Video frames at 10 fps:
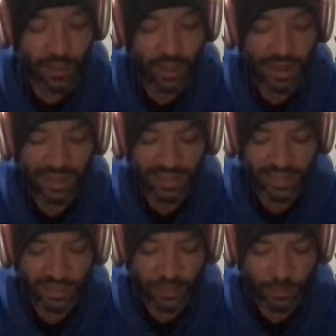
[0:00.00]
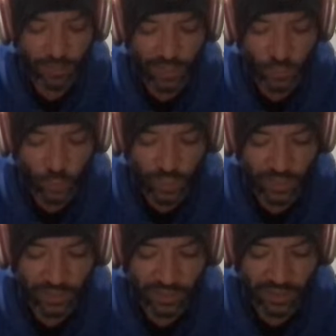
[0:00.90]
I needed a big
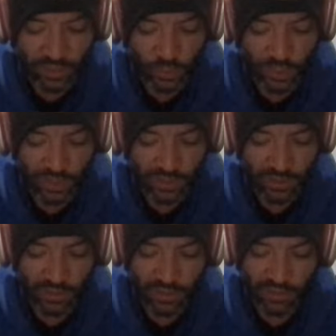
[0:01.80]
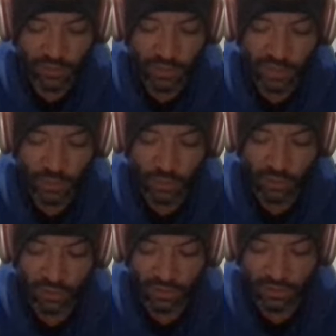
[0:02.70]
win the next weekend to cover my
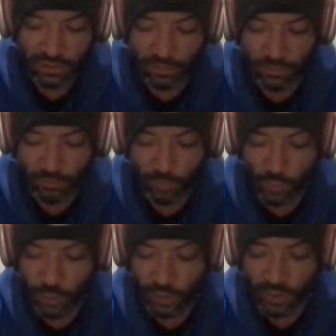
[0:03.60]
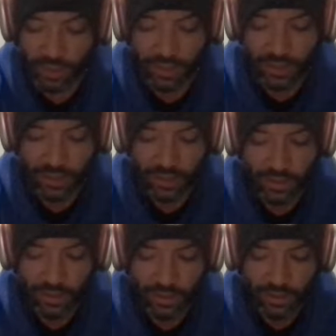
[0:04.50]
losses. More,
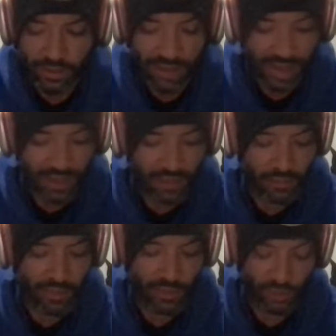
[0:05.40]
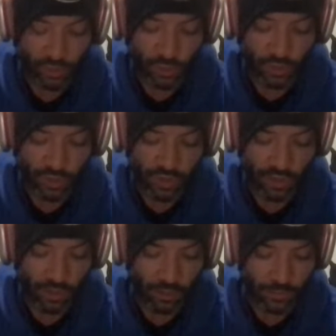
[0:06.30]
it had to be a sure thing.